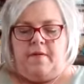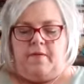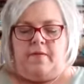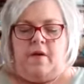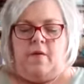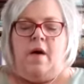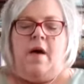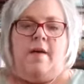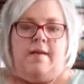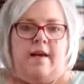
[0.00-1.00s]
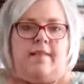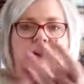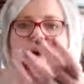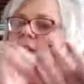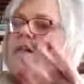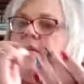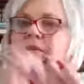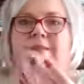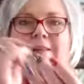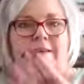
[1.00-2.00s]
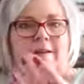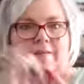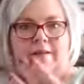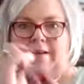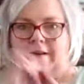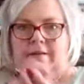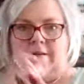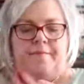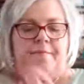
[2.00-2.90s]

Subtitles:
So take that and you success it again.